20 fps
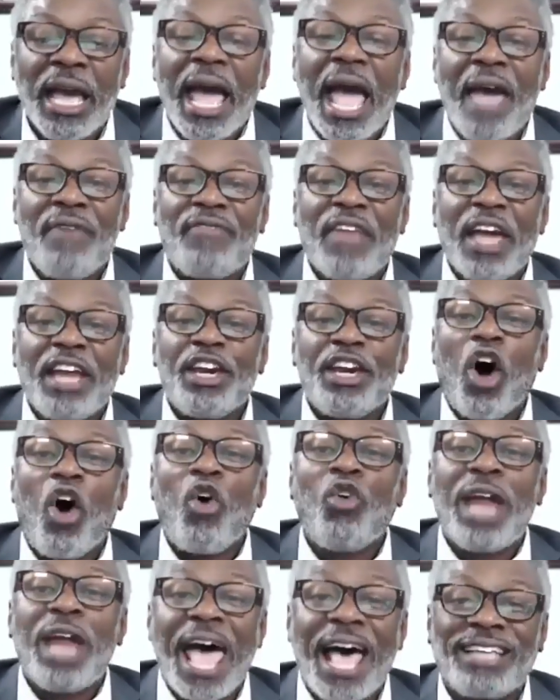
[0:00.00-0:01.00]
And they're
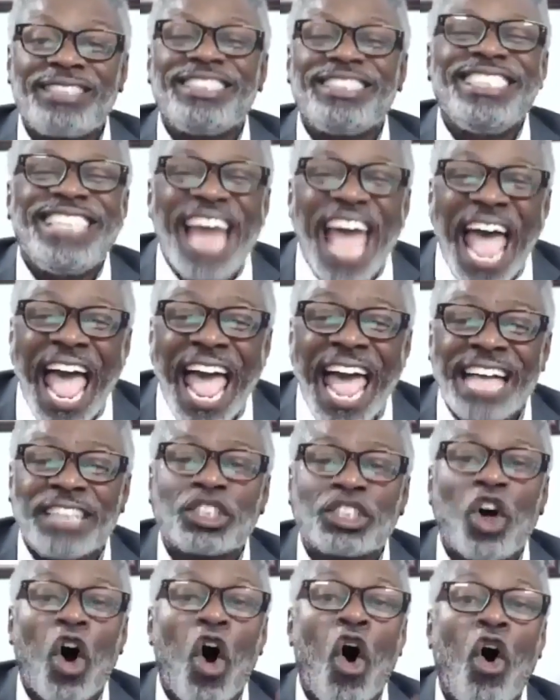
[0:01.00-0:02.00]
known as
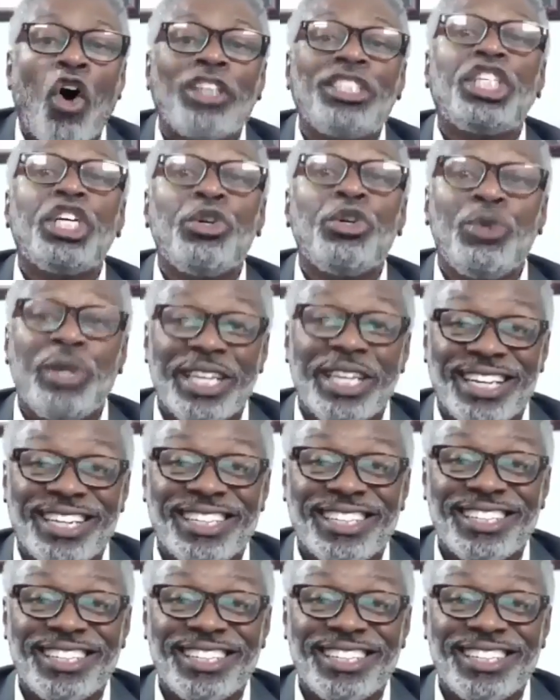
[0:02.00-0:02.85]
dads on duty.